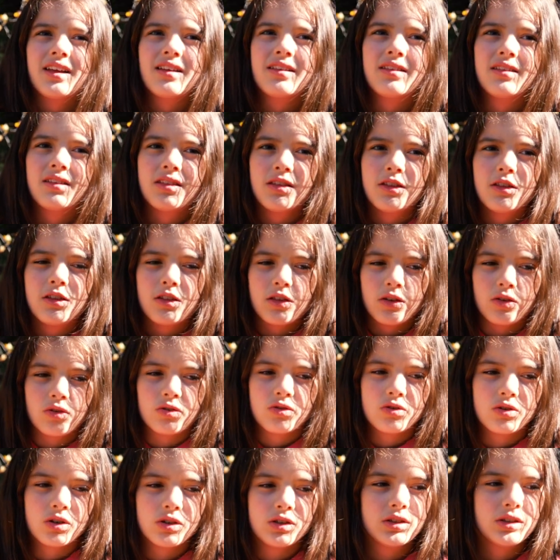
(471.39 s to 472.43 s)
that the
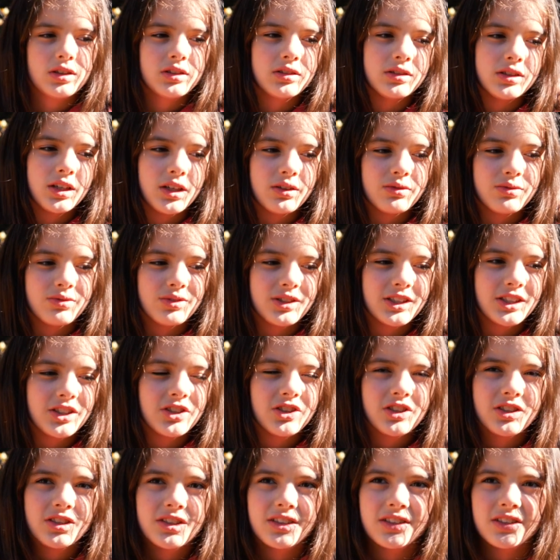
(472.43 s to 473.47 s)
dirt is like
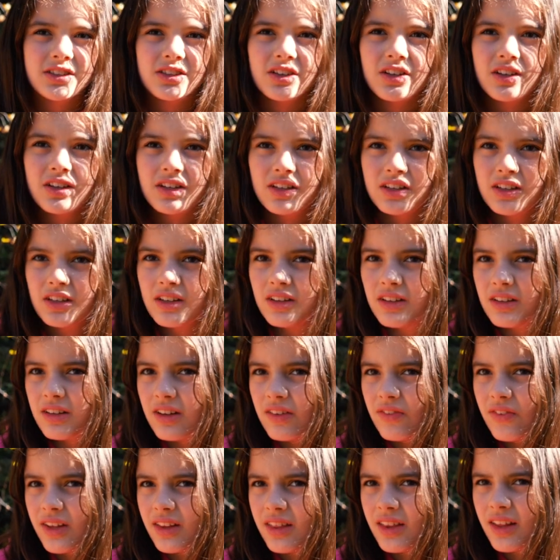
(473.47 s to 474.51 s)
rich and good and
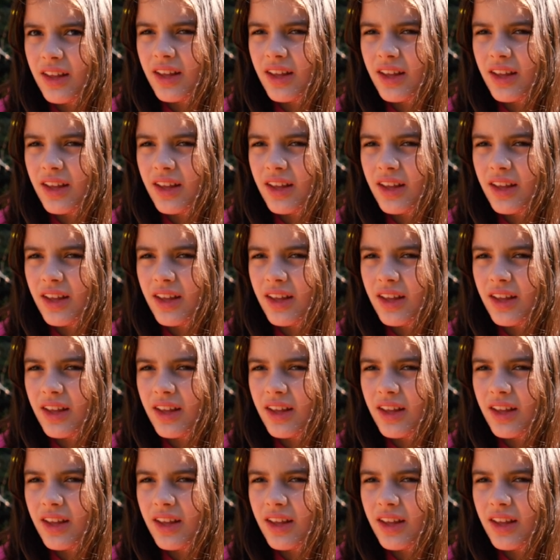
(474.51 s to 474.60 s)
stuff like